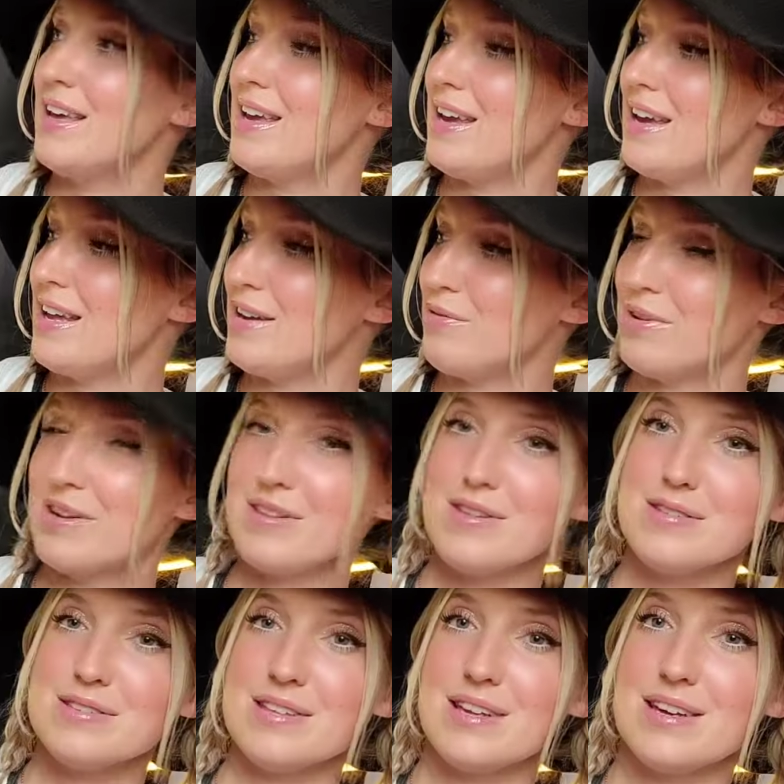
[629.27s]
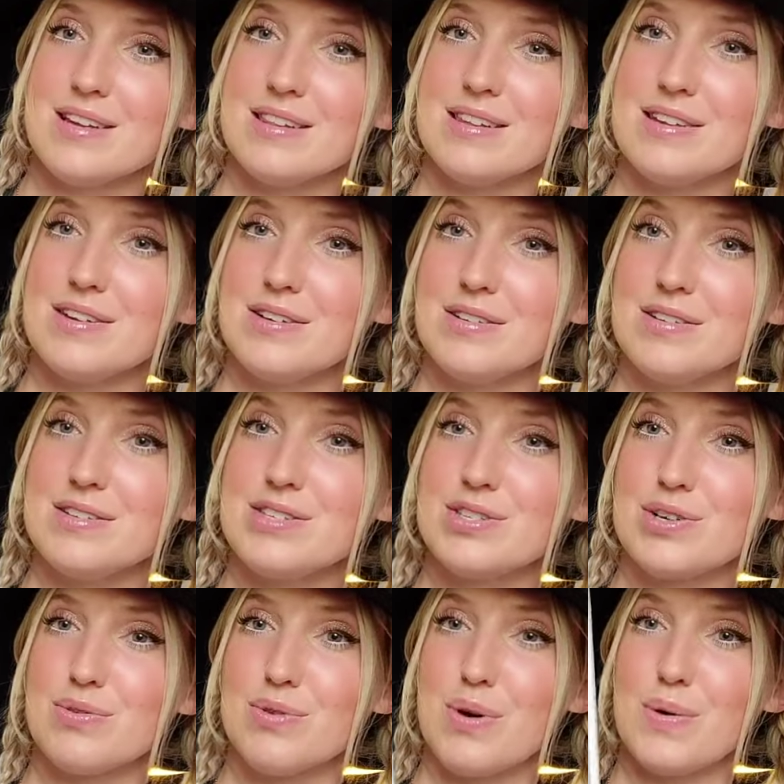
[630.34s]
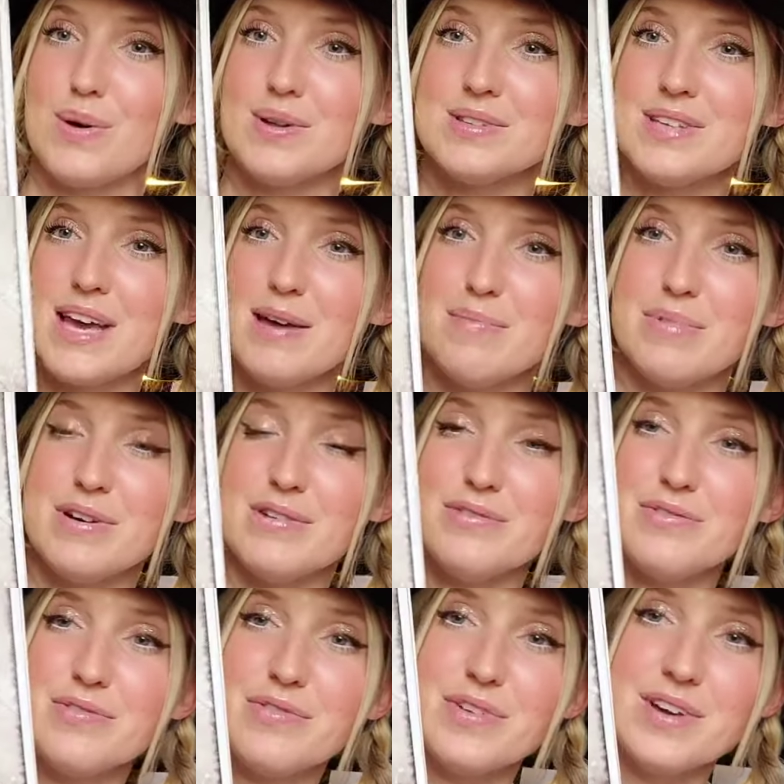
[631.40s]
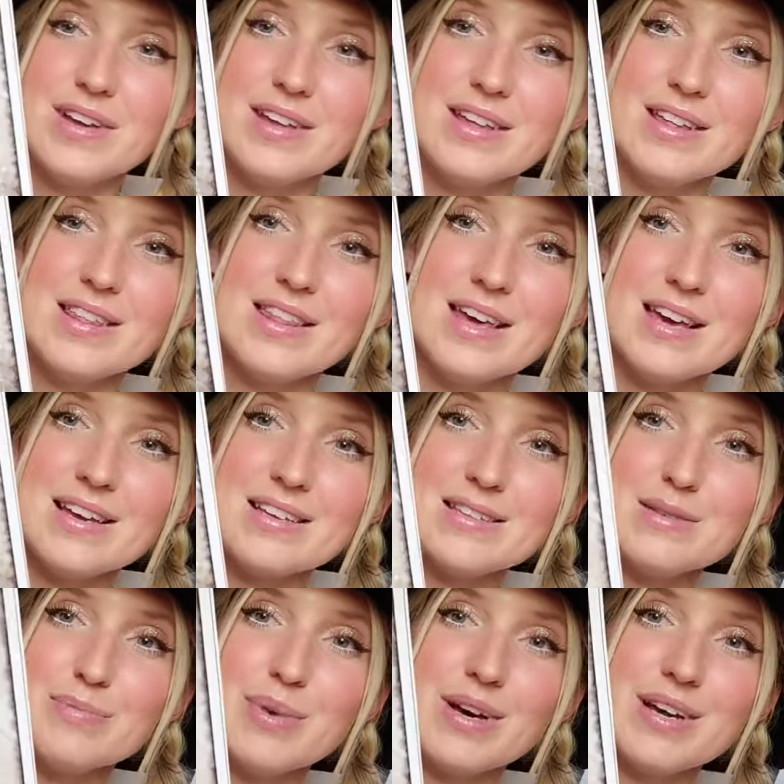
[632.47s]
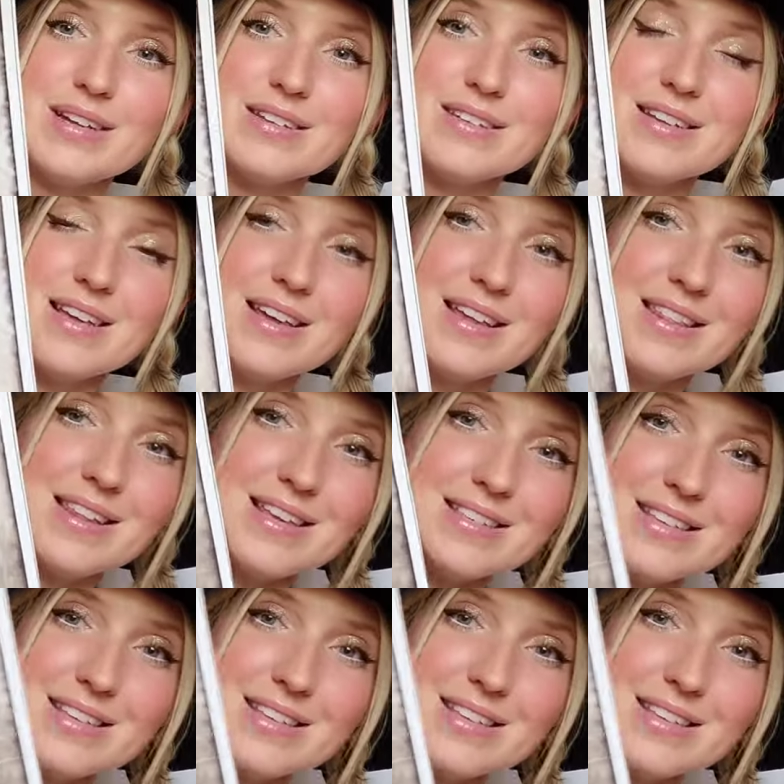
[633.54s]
in one of those like little scroll type of things, but this